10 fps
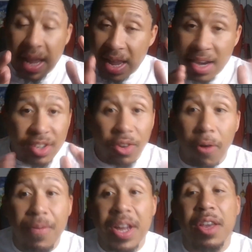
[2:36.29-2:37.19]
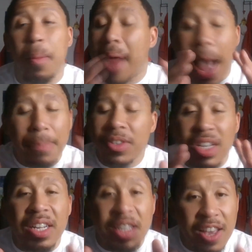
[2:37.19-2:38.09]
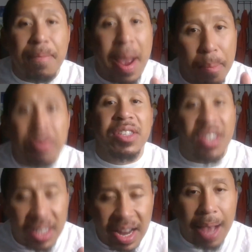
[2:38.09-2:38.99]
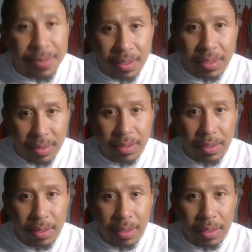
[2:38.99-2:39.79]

in this whole video, but I'm just gonna give my brief synopsis.